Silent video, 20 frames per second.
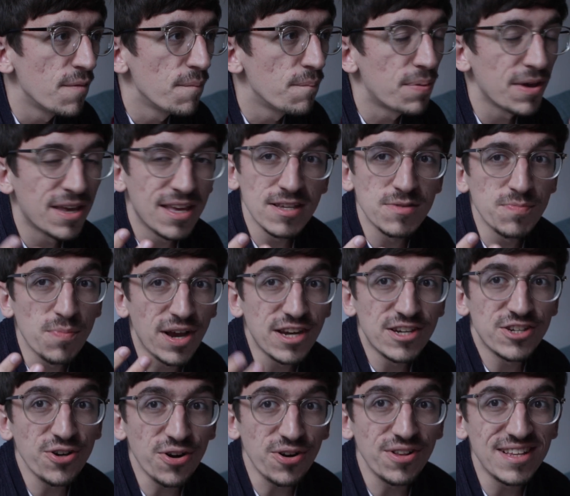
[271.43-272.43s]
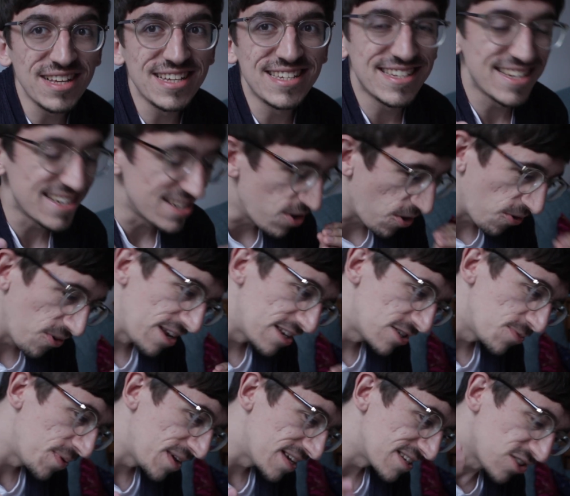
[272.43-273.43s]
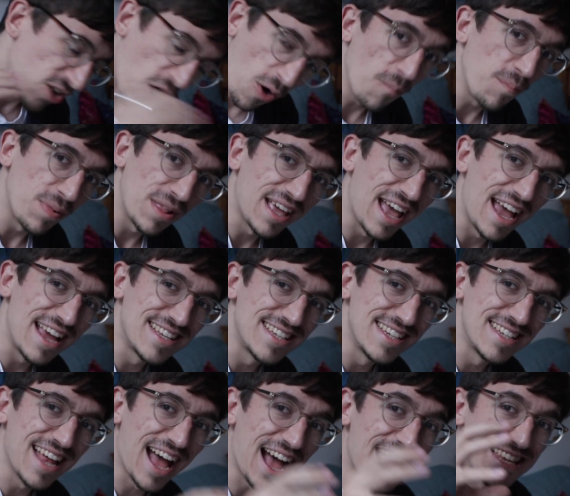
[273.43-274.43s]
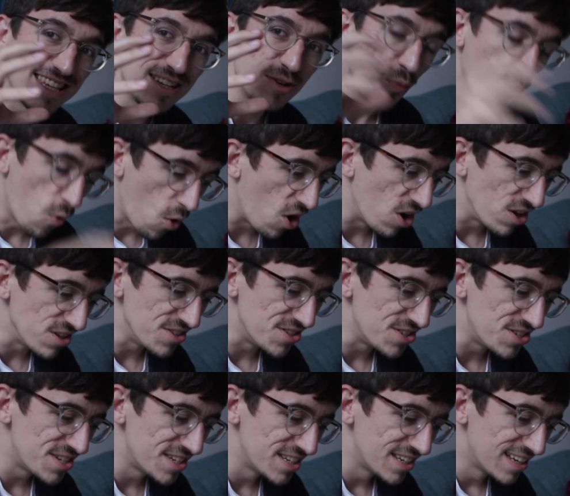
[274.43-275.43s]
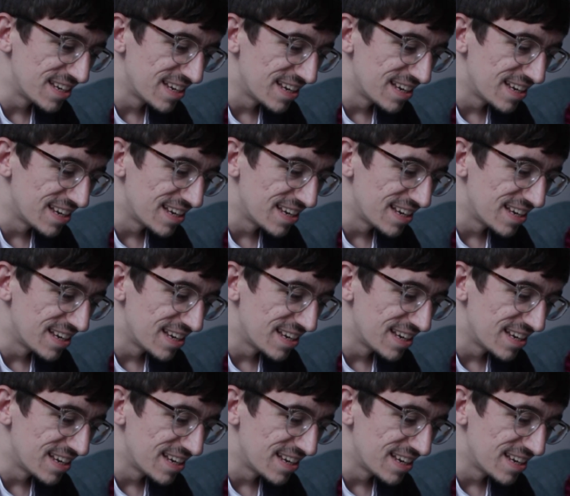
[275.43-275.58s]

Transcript: Because my shot list did not need to be as complicated as it was